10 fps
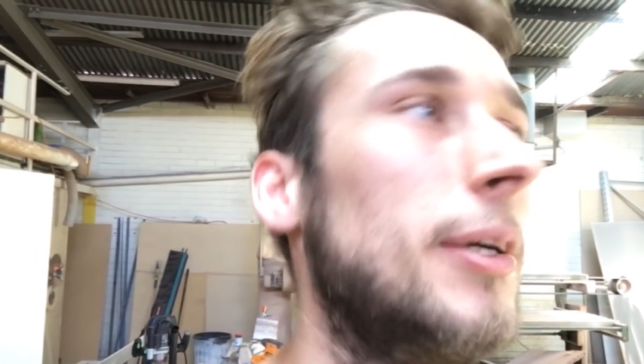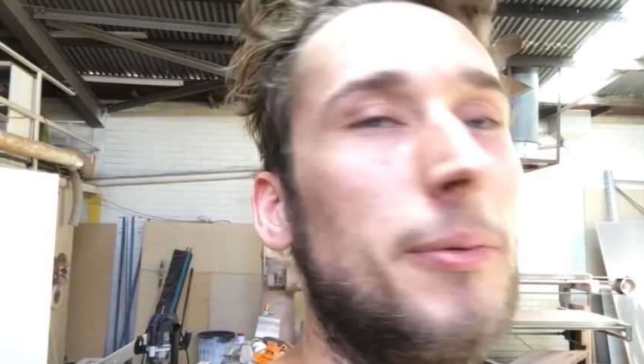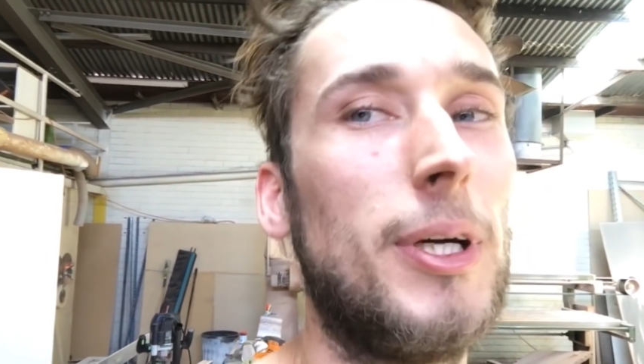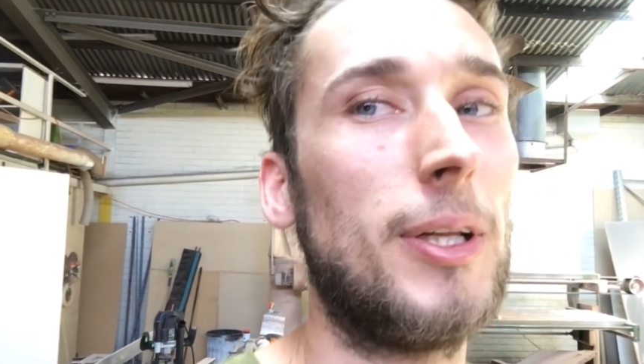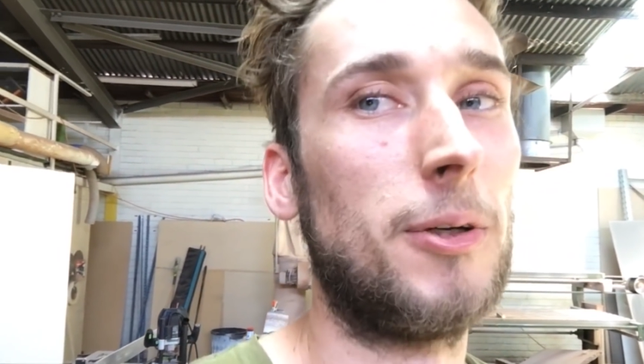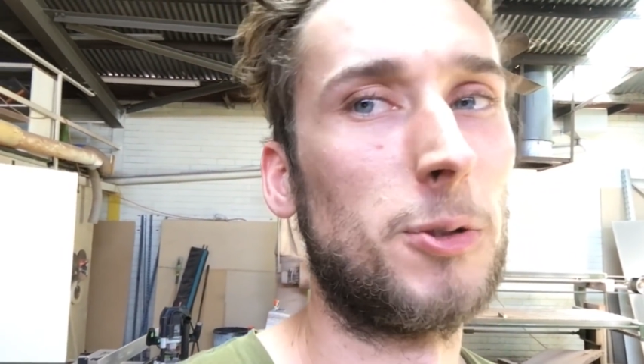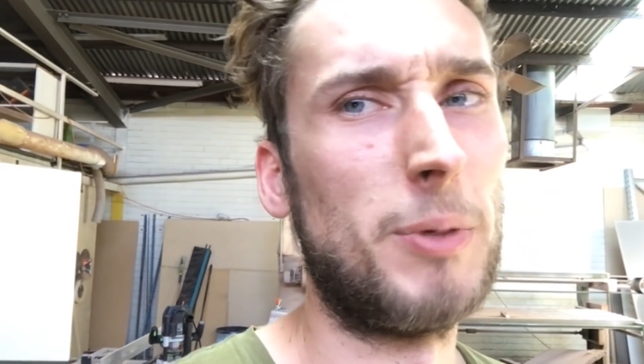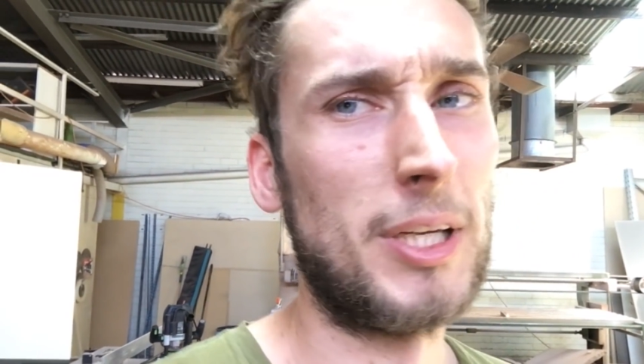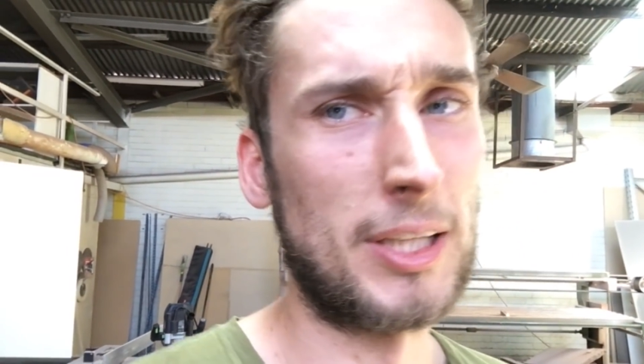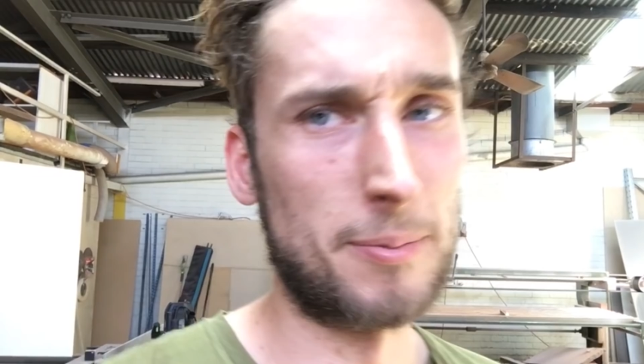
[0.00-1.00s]
well, I was
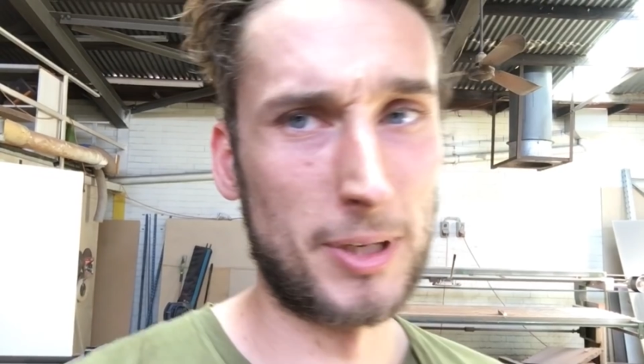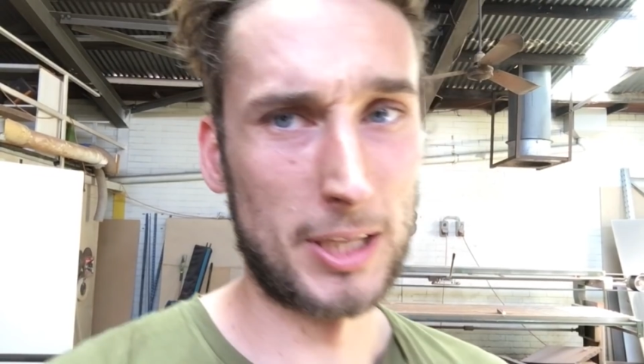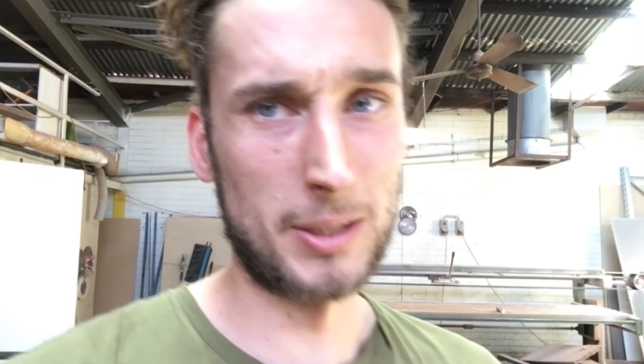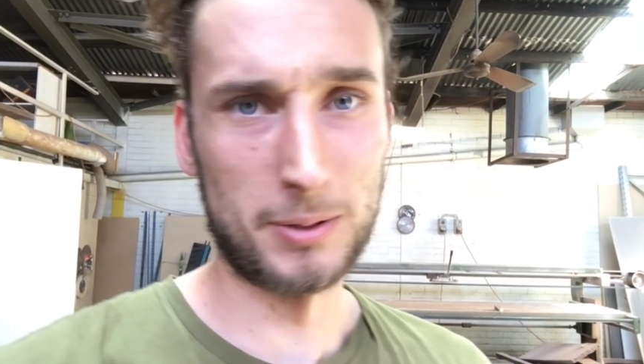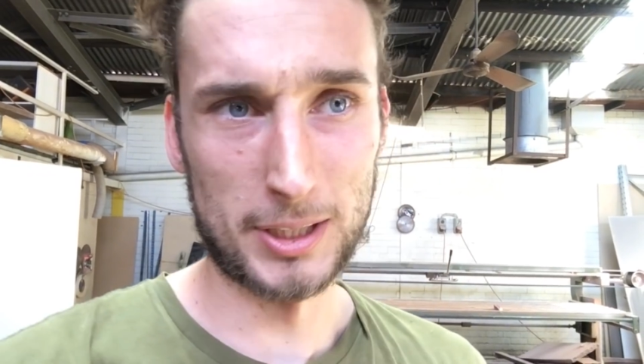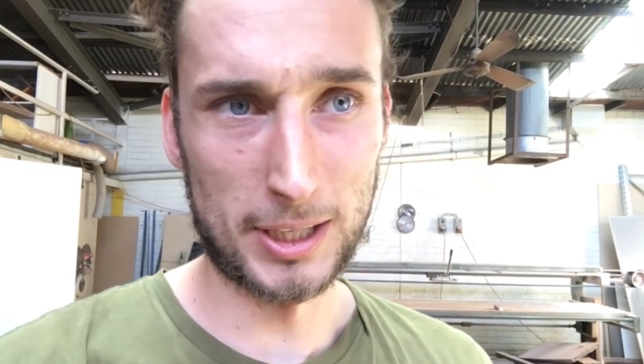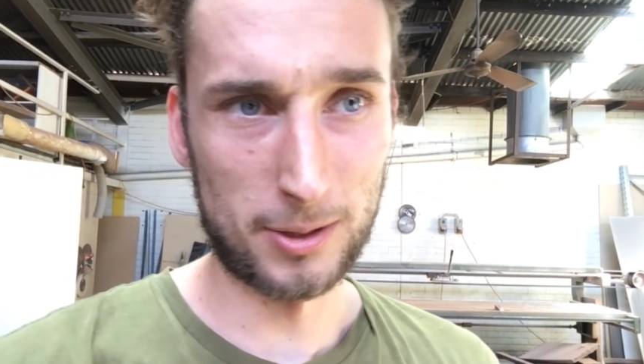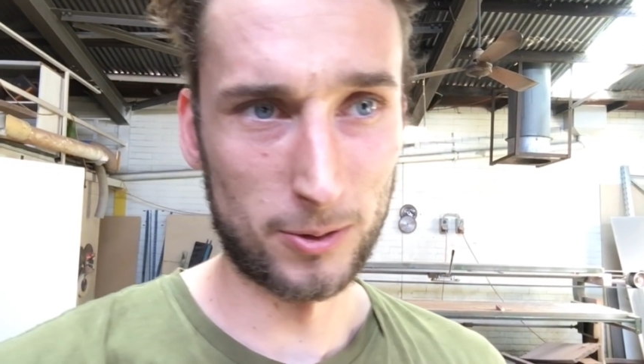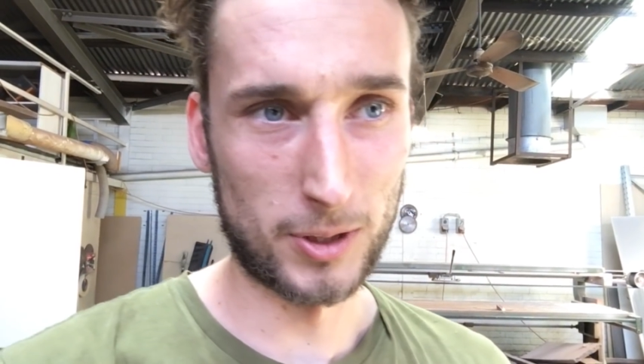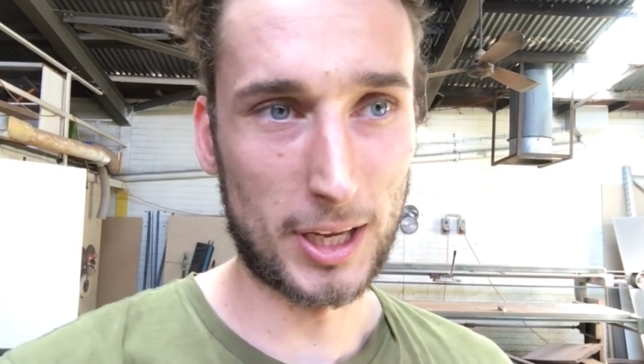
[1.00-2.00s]
spending that money when I
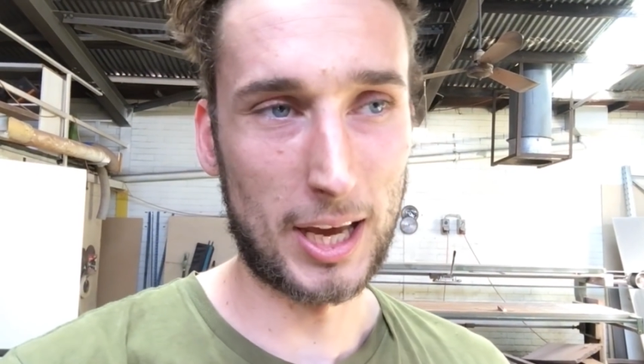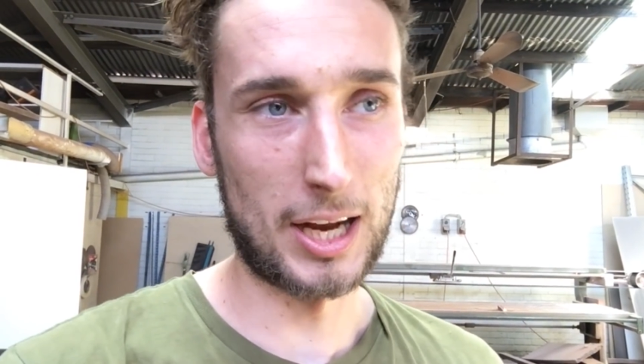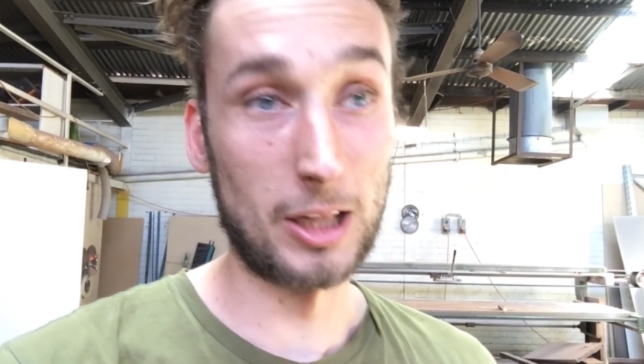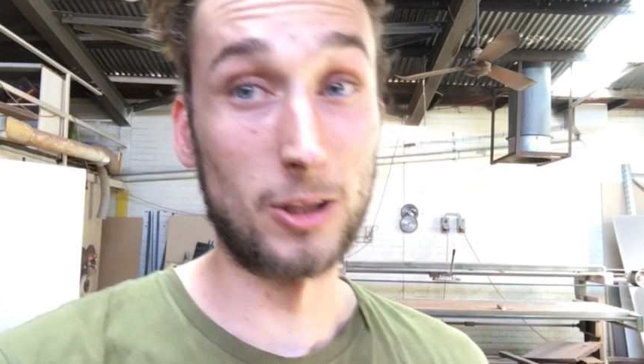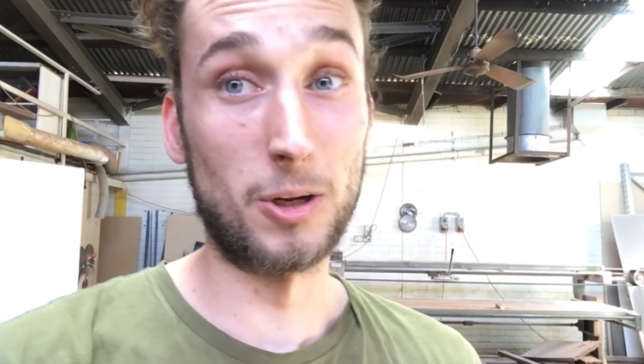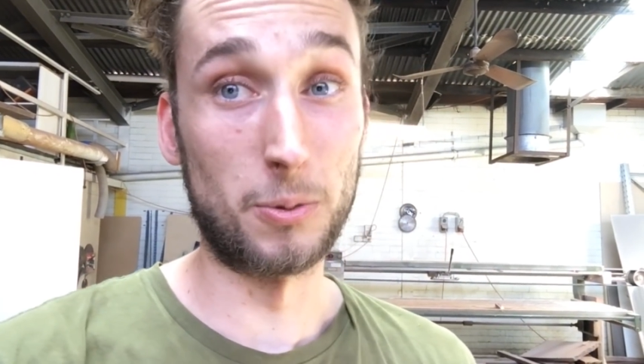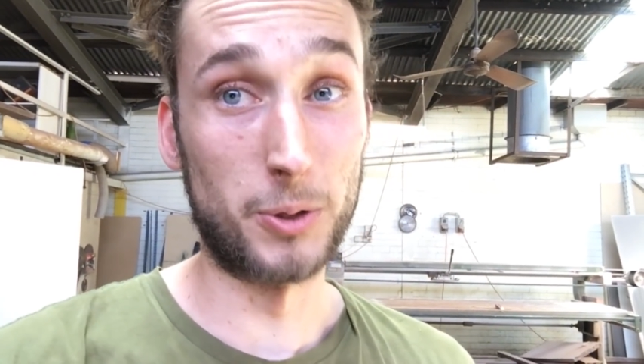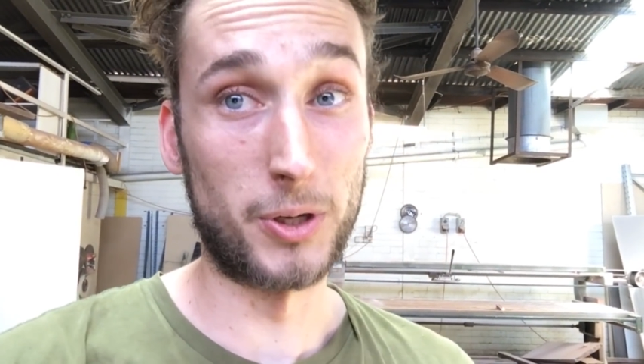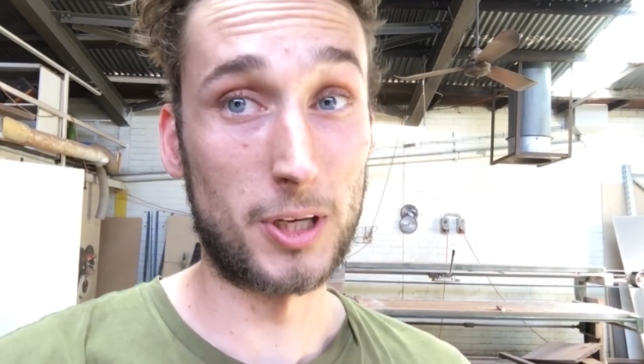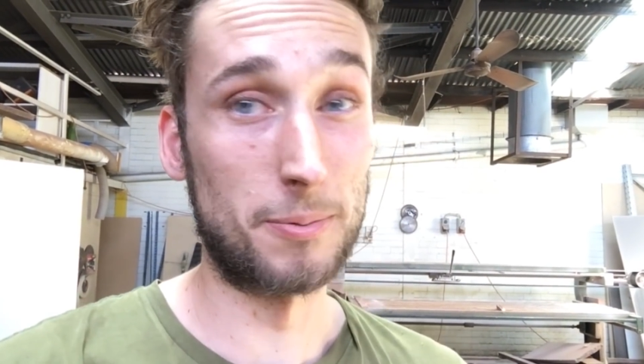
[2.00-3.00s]
thought I had a lot of
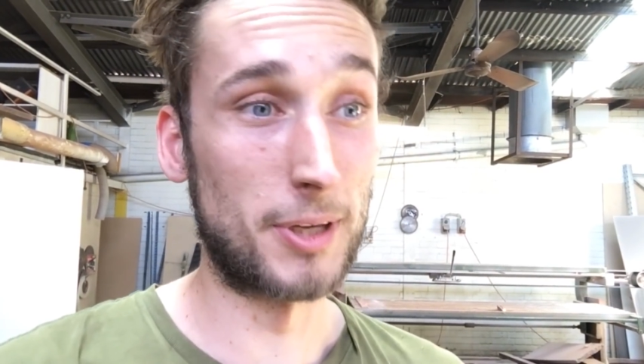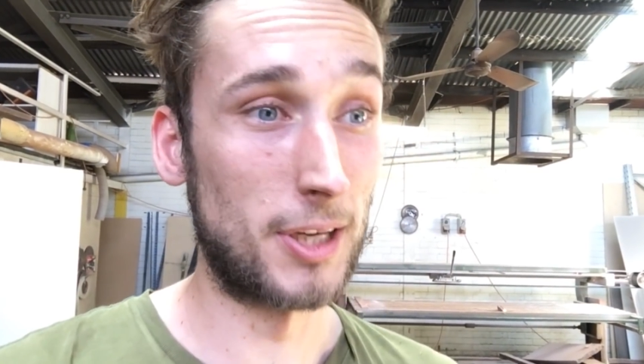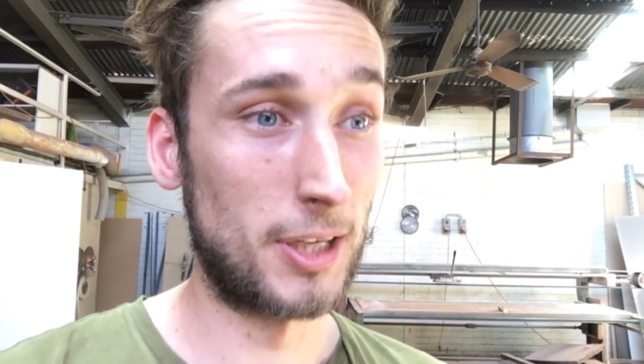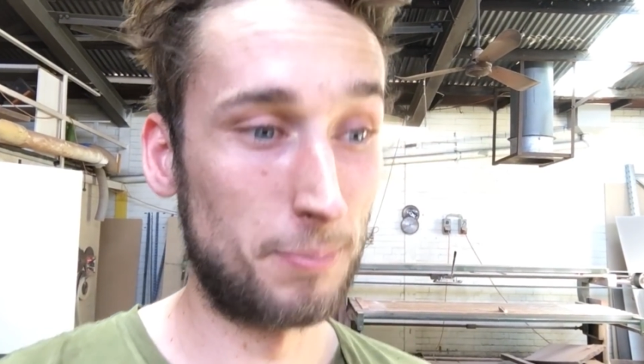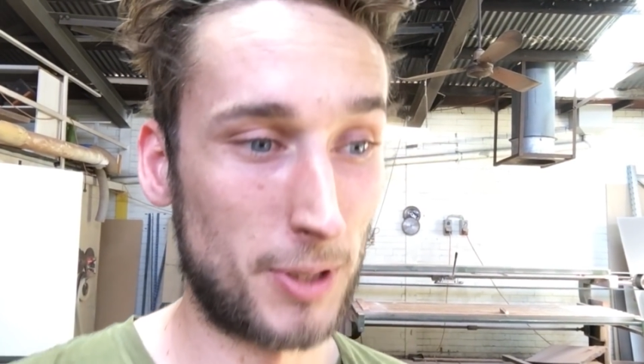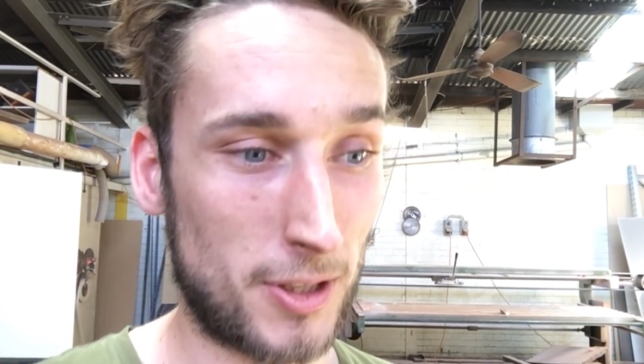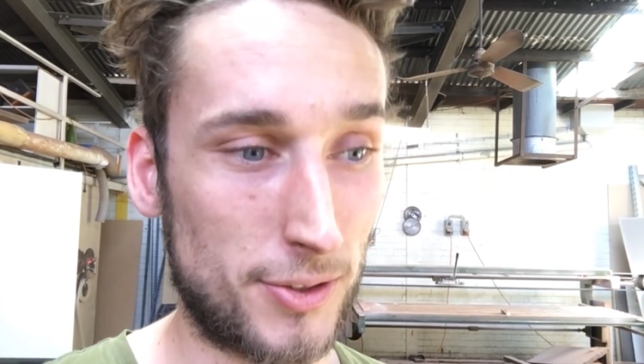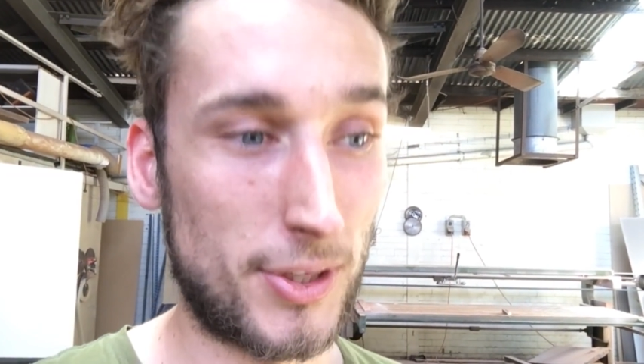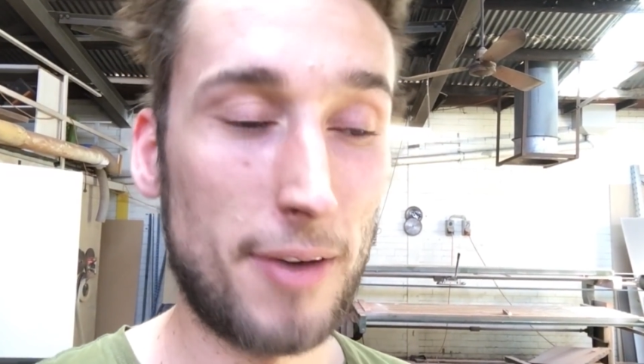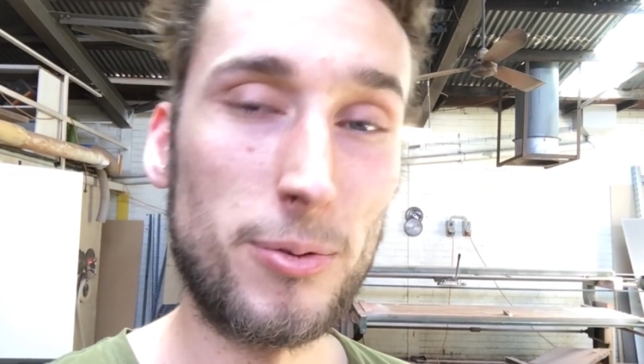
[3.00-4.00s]
work coming in
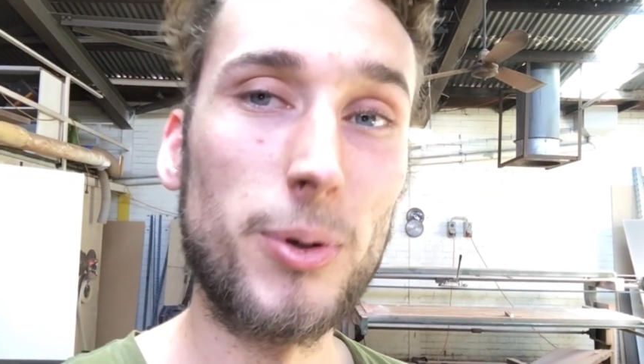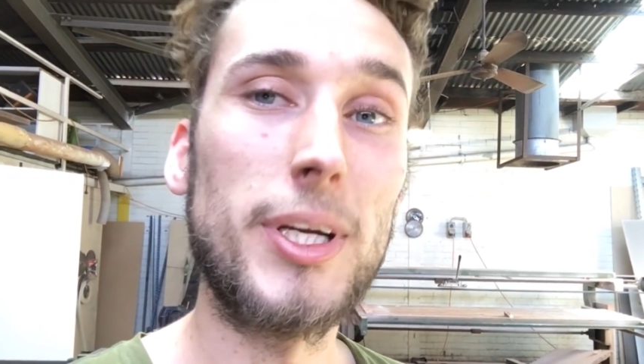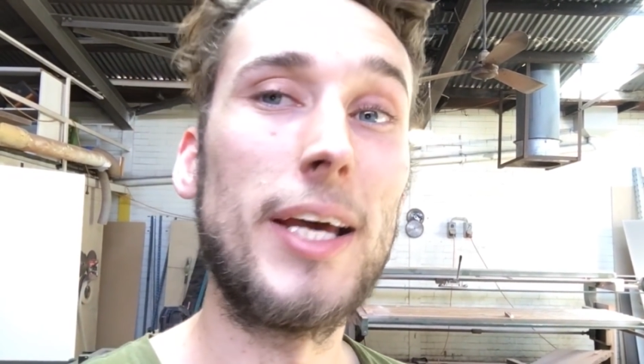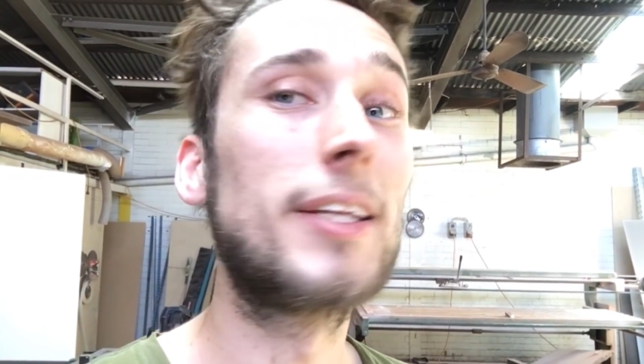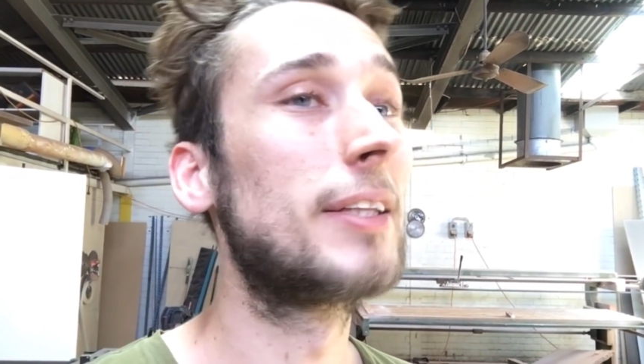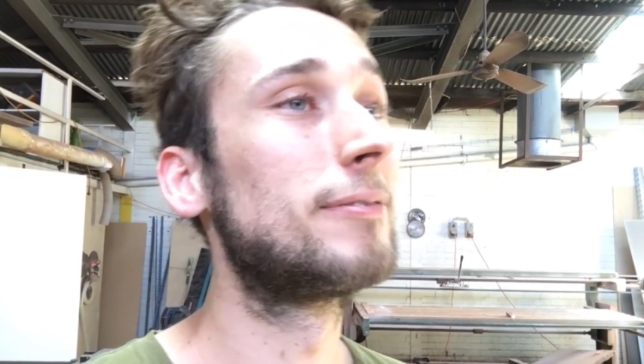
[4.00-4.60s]
because everyone had